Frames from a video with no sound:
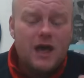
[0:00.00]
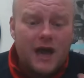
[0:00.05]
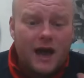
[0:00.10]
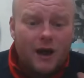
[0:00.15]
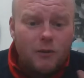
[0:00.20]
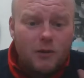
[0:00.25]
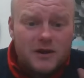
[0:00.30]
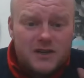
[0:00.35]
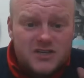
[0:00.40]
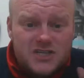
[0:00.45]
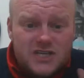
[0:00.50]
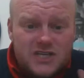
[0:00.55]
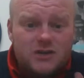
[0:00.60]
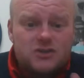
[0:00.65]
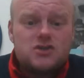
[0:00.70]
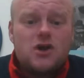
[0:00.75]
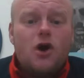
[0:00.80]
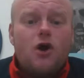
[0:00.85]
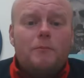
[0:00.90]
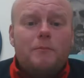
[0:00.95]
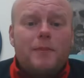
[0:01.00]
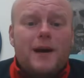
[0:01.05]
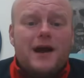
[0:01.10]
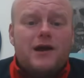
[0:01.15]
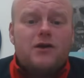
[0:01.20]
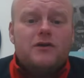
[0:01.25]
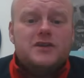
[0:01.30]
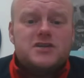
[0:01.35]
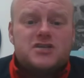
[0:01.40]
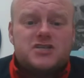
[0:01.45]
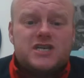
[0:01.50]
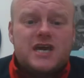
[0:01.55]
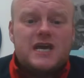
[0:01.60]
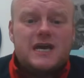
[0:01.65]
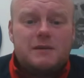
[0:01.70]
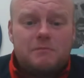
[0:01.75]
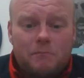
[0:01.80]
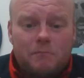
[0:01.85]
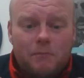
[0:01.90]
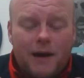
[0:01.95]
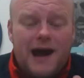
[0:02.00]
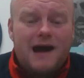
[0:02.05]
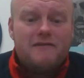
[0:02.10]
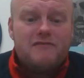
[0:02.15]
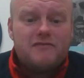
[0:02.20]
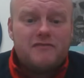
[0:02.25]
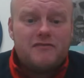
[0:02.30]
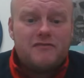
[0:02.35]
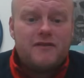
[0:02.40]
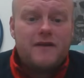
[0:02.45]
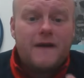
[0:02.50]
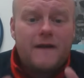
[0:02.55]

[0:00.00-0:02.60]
I want to see us all back on the same path.